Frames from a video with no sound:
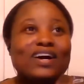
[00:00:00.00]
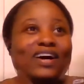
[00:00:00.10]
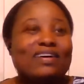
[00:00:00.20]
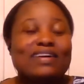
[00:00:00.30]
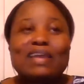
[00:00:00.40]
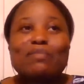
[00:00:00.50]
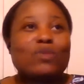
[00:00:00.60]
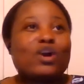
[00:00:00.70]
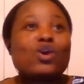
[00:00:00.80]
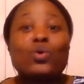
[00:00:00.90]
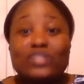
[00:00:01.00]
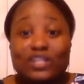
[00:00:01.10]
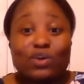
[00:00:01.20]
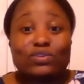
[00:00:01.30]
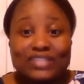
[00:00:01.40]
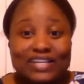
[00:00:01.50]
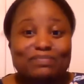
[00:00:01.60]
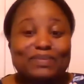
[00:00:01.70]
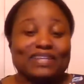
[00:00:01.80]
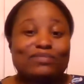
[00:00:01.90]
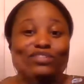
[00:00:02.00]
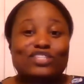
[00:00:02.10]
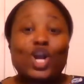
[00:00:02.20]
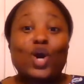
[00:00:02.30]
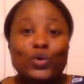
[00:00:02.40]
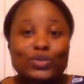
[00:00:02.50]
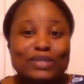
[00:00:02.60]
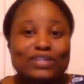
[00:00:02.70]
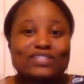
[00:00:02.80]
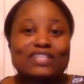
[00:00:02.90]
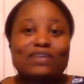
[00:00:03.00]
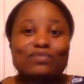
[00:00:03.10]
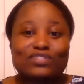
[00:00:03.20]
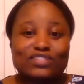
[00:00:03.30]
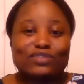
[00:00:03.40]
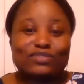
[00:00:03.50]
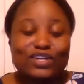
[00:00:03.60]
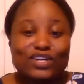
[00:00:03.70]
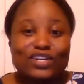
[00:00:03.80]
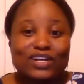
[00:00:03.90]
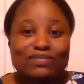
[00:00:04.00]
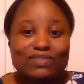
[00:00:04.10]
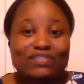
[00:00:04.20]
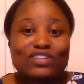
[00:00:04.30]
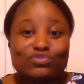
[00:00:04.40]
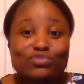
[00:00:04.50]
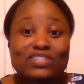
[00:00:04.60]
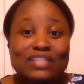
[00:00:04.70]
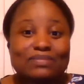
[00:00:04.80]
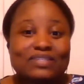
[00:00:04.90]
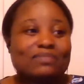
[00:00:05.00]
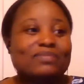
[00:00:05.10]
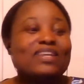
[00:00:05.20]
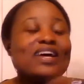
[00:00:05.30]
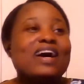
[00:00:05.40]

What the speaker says: Can't remember what code they called it, but it was a code because now was I was having stroke symptoms.